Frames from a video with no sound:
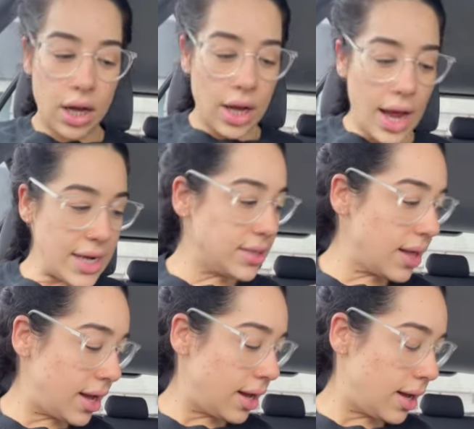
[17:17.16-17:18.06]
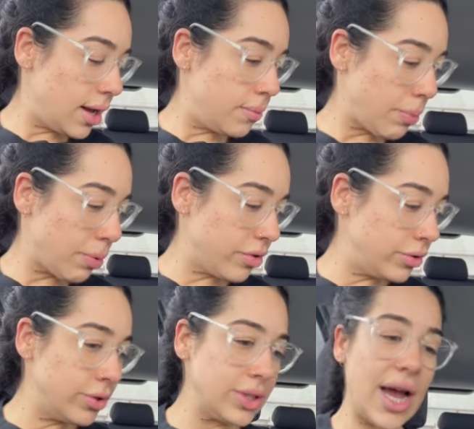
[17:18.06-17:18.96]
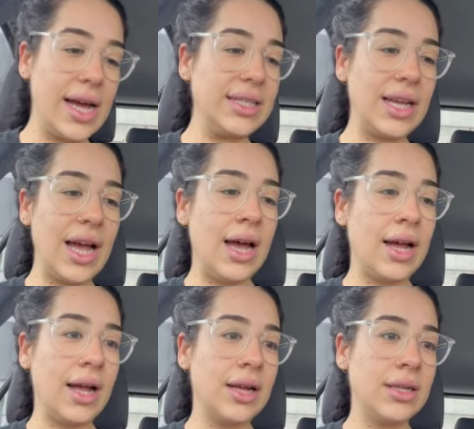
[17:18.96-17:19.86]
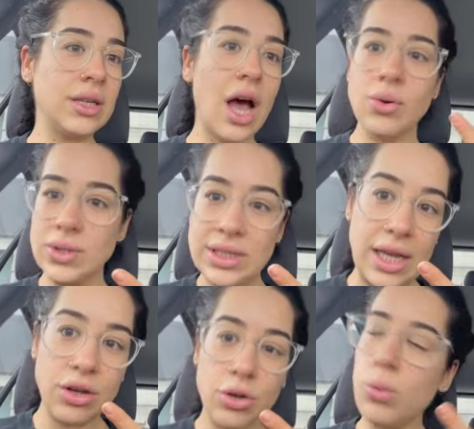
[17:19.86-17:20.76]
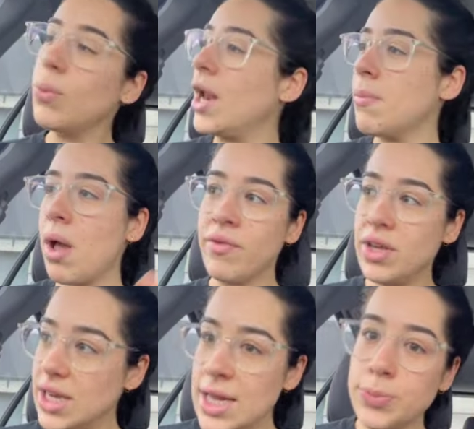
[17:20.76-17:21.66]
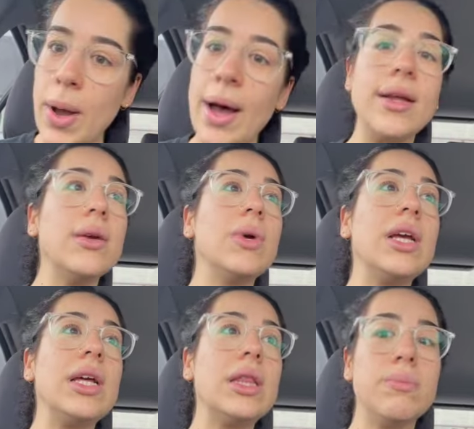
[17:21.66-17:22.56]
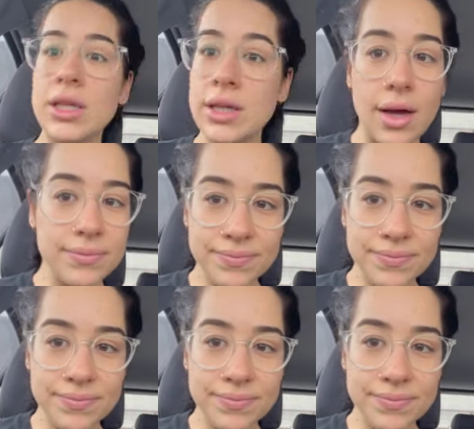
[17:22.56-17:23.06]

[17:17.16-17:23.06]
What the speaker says: head to my brother-in-law's house, and I will see you when I'm having a dance party with Miller.